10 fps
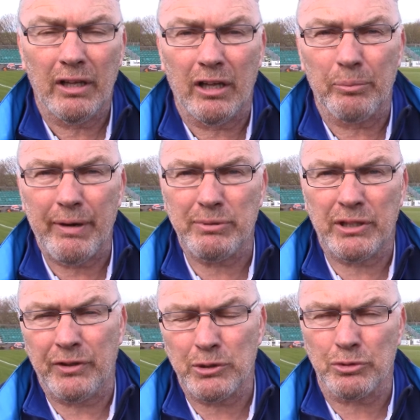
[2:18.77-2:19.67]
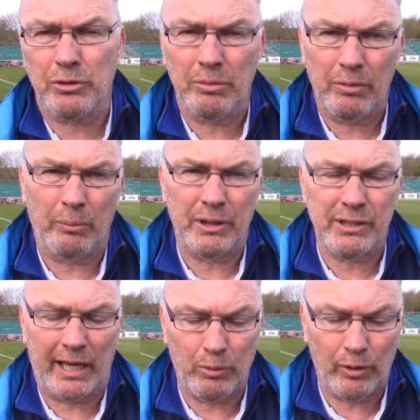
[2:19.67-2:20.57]
Perhaps if this was a
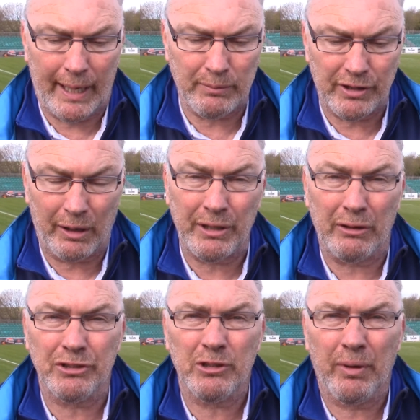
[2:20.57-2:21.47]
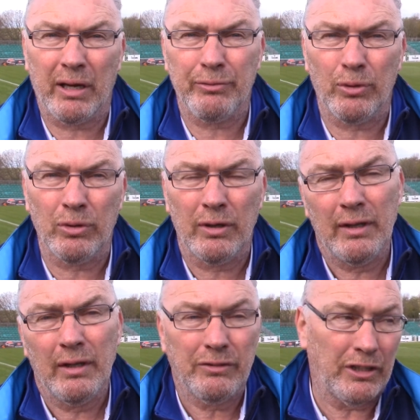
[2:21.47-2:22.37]
mid-table game today with nothing to play for,
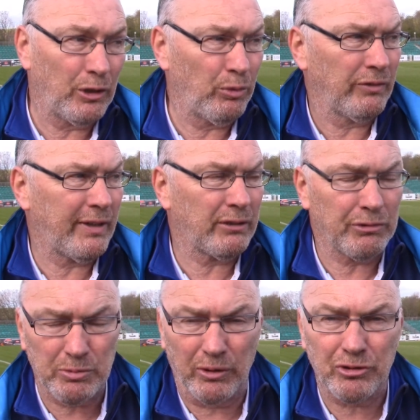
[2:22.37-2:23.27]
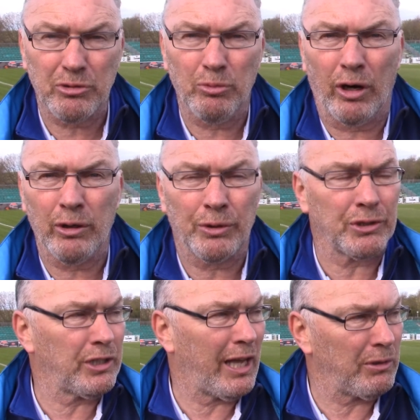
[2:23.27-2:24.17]
then you wouldn't have had the response from Whitehawk. You
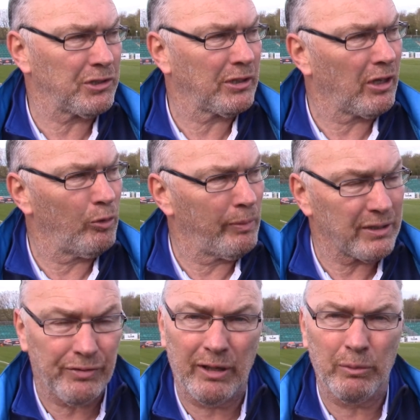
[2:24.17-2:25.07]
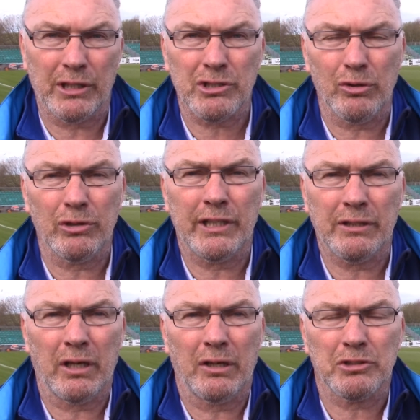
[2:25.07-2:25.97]
see how much the goal meant for them when they scored it in
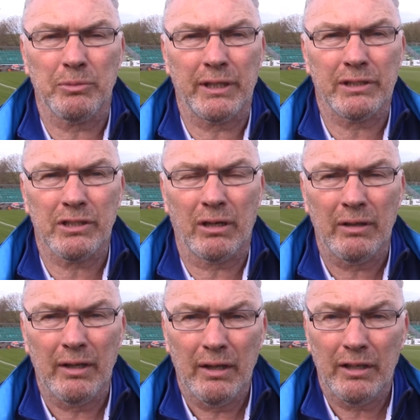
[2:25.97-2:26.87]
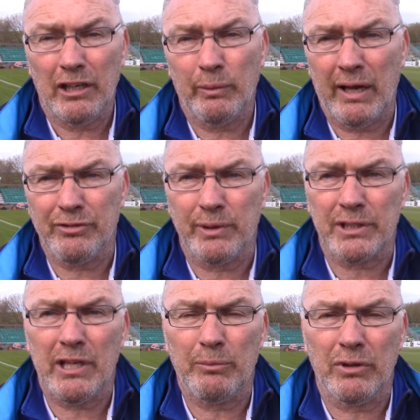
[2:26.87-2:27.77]
the last minute. So, you know, we have to
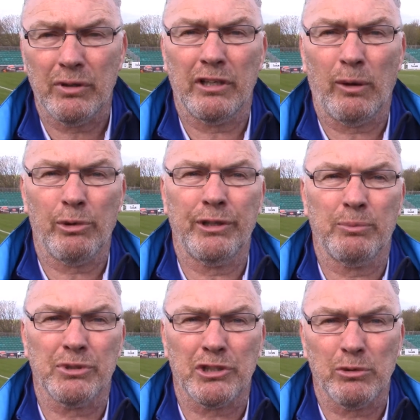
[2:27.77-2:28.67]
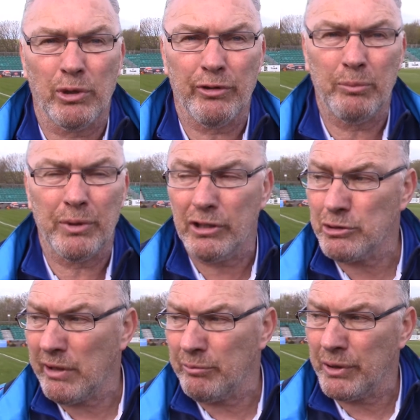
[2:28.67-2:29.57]
accept that, you know, we're in the position we're in
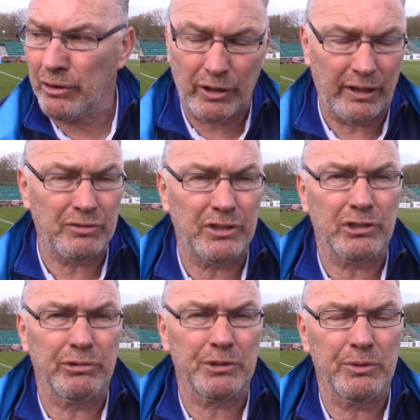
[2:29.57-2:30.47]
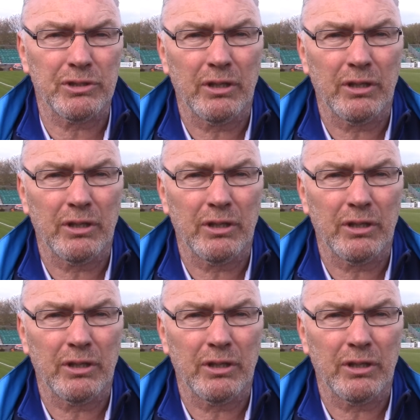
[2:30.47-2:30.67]
because we haven't been good enough since Christmas.